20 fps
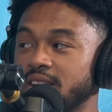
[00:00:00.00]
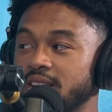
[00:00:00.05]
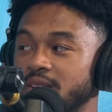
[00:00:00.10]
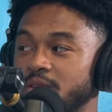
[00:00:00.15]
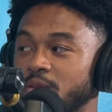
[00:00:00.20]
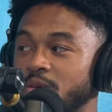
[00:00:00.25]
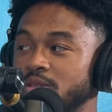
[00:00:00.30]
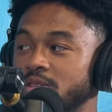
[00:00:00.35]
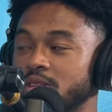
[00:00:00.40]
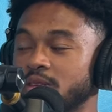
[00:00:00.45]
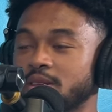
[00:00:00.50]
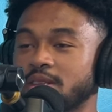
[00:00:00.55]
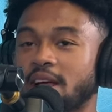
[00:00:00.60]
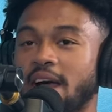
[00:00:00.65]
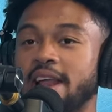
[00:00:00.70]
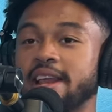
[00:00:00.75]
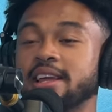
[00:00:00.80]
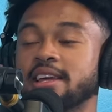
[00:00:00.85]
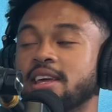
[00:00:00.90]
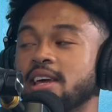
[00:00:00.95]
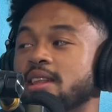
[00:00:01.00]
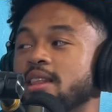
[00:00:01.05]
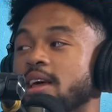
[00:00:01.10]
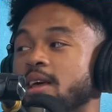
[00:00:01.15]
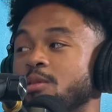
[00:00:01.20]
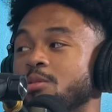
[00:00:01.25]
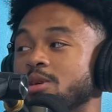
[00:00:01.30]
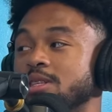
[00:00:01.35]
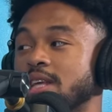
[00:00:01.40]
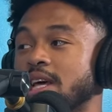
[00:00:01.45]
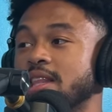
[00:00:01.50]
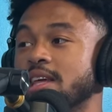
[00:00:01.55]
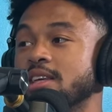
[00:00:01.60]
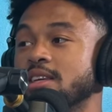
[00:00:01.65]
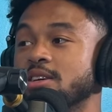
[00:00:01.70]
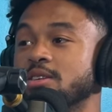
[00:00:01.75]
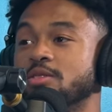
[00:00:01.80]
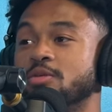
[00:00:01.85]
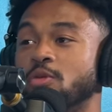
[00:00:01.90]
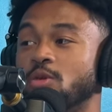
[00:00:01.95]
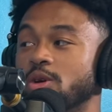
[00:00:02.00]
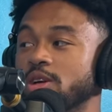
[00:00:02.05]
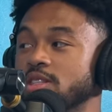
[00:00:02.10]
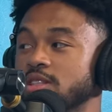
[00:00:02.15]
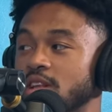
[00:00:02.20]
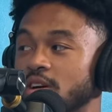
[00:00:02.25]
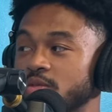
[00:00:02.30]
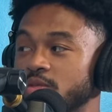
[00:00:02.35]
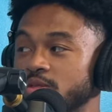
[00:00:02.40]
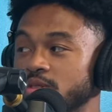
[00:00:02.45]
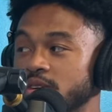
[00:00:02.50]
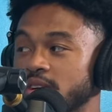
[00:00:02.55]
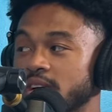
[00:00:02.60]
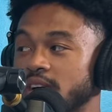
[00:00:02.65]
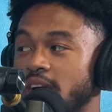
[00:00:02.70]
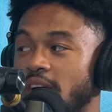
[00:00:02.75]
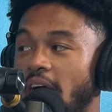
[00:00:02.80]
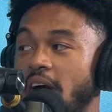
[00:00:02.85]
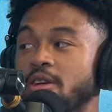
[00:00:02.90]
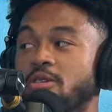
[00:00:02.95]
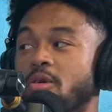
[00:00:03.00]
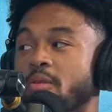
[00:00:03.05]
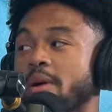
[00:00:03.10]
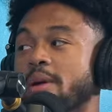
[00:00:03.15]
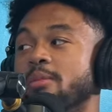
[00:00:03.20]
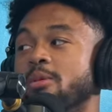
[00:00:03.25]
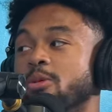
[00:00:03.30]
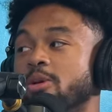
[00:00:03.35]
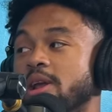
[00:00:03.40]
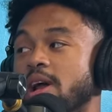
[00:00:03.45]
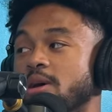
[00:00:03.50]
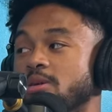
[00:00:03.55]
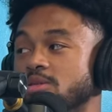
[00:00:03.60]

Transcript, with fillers: Was I didn't get like was that like your voice level? I don't remember what I